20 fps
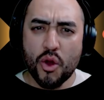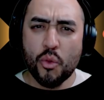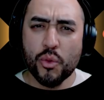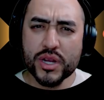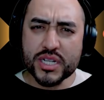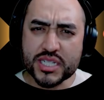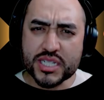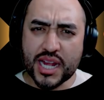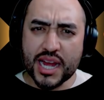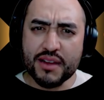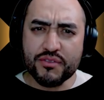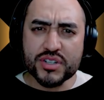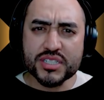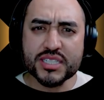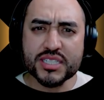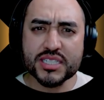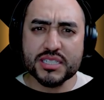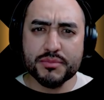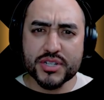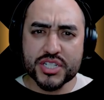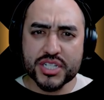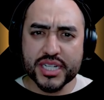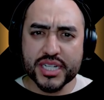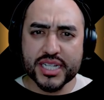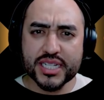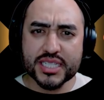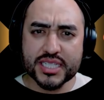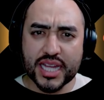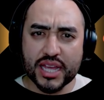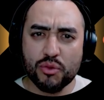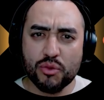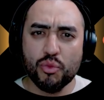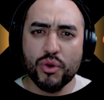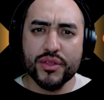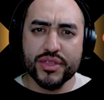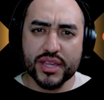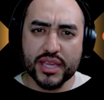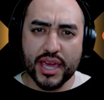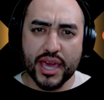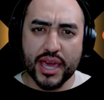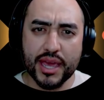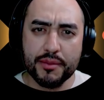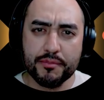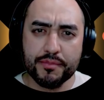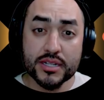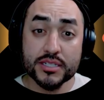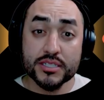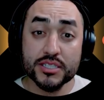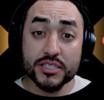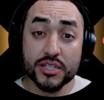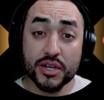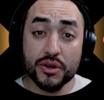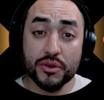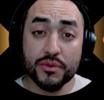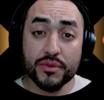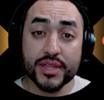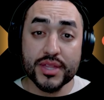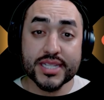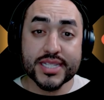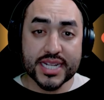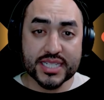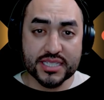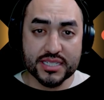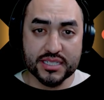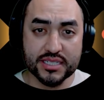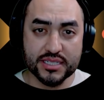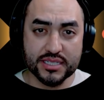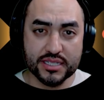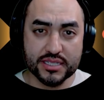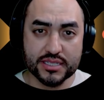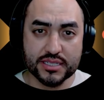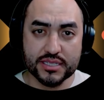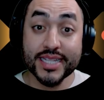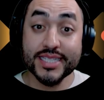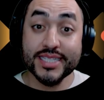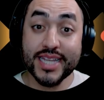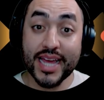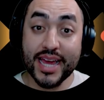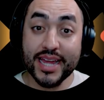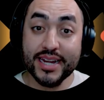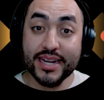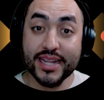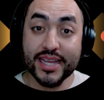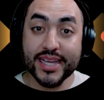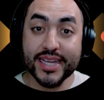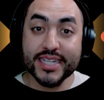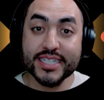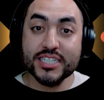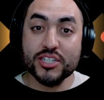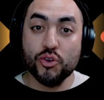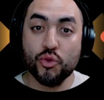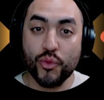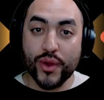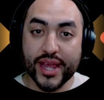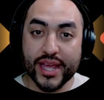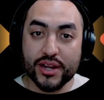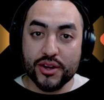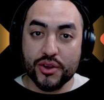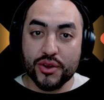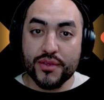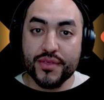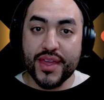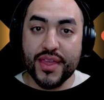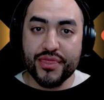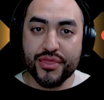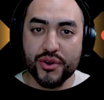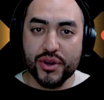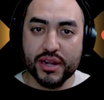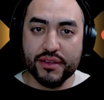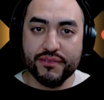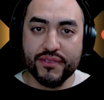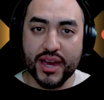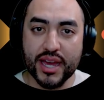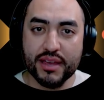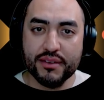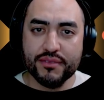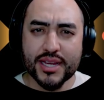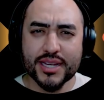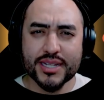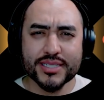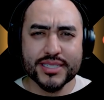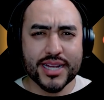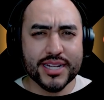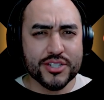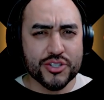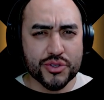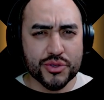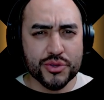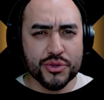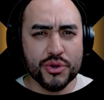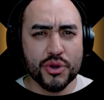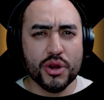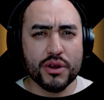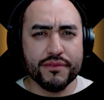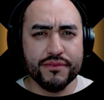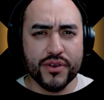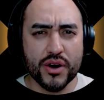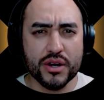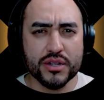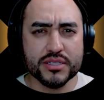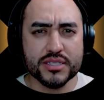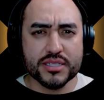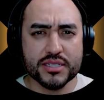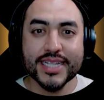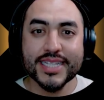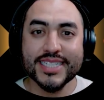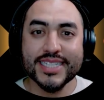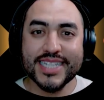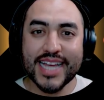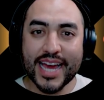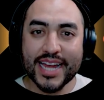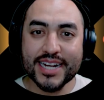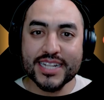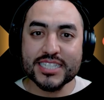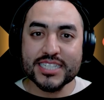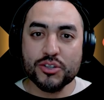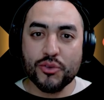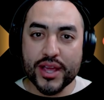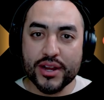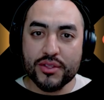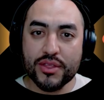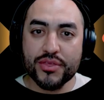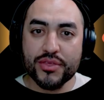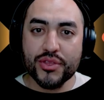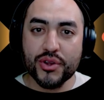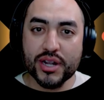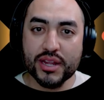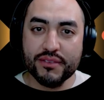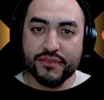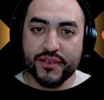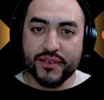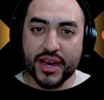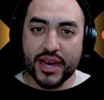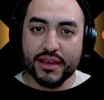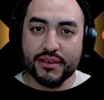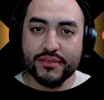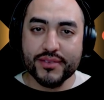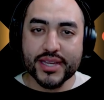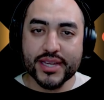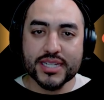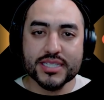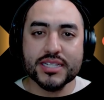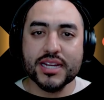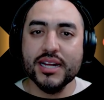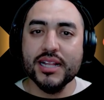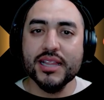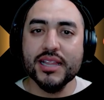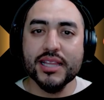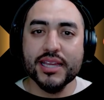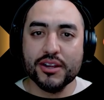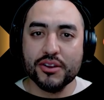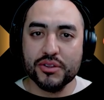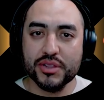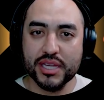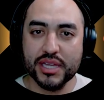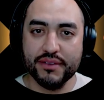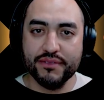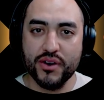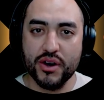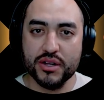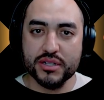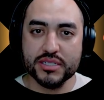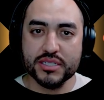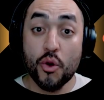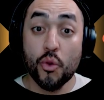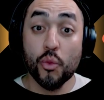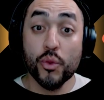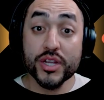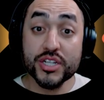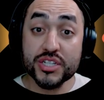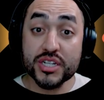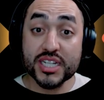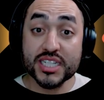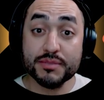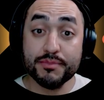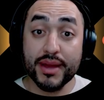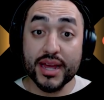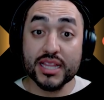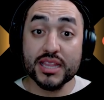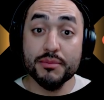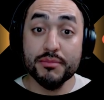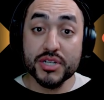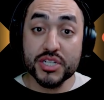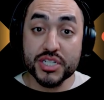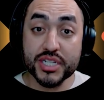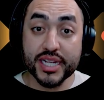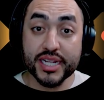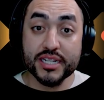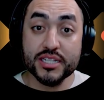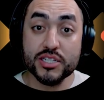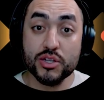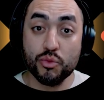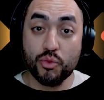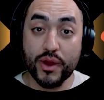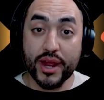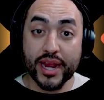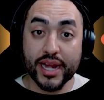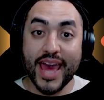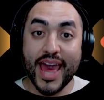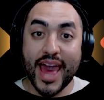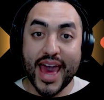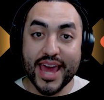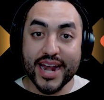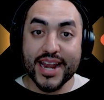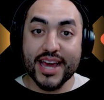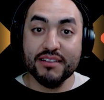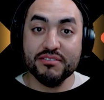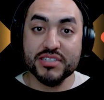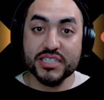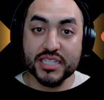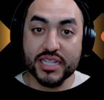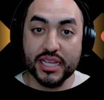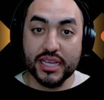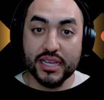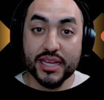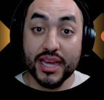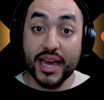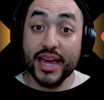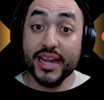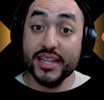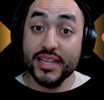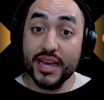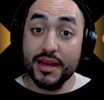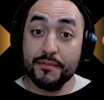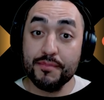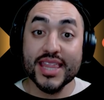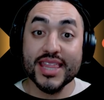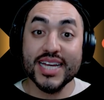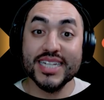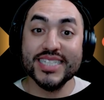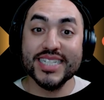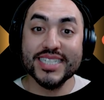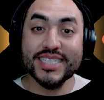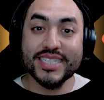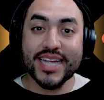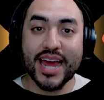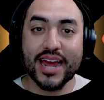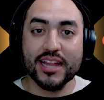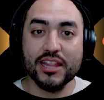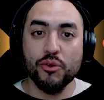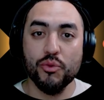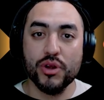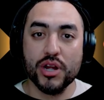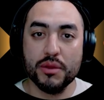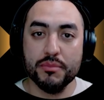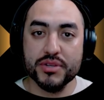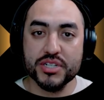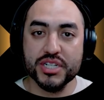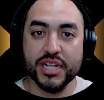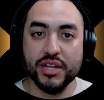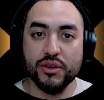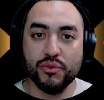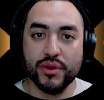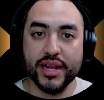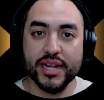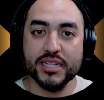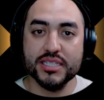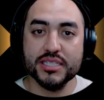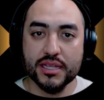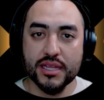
Which conference does the machine say won the game? So the test is this. 10 is greater than 35. Is that true or false? 10 is greater than 35 is clearly false. We should expect the machine to write NFC. And yep, that's exactly what our machine writes.